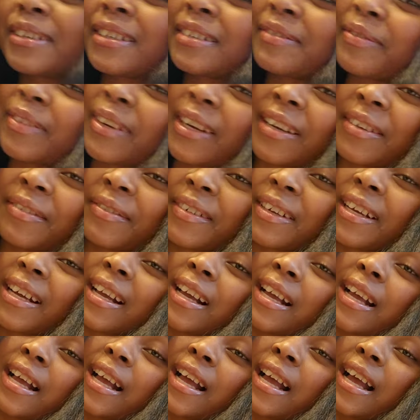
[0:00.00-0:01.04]
45,
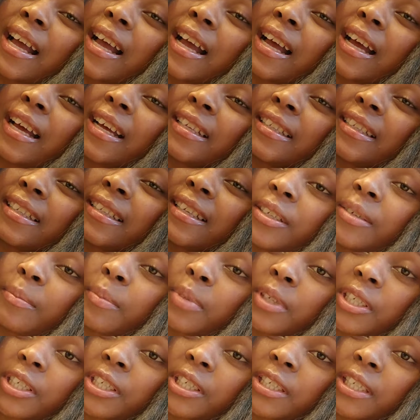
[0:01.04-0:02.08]
and
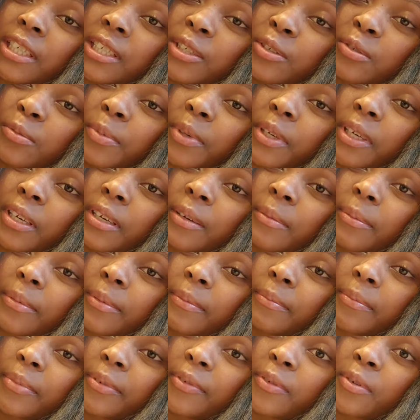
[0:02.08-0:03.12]
but she said she'll be here
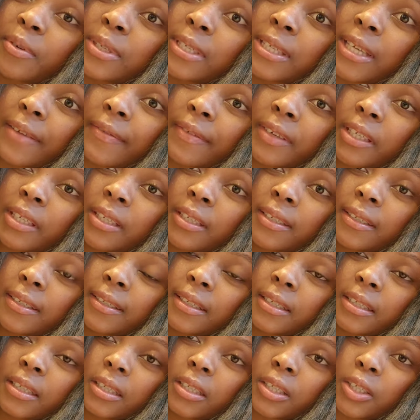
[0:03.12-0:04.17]
before 7.
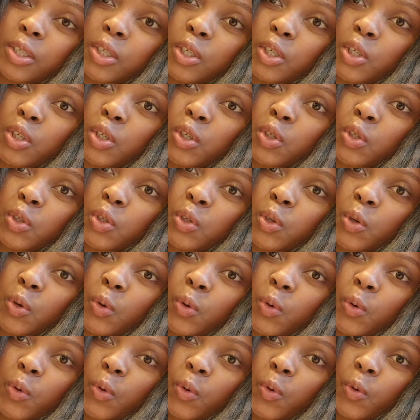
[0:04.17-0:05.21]

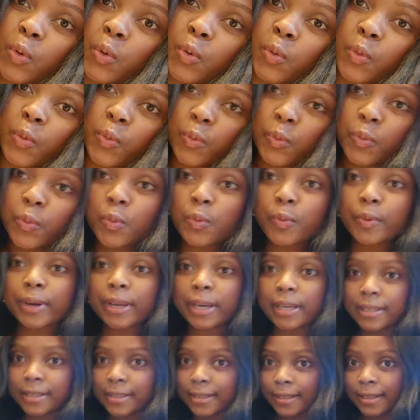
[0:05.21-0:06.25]
So we'll wait
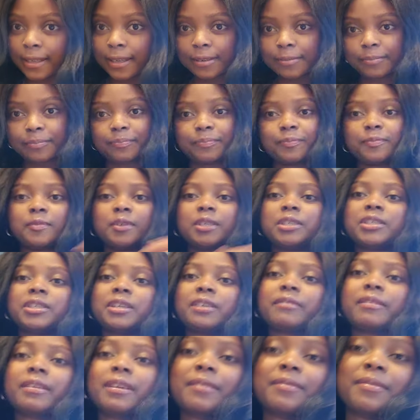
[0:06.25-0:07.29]
and see
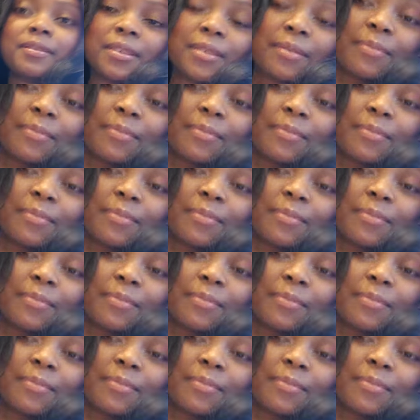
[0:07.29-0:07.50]
when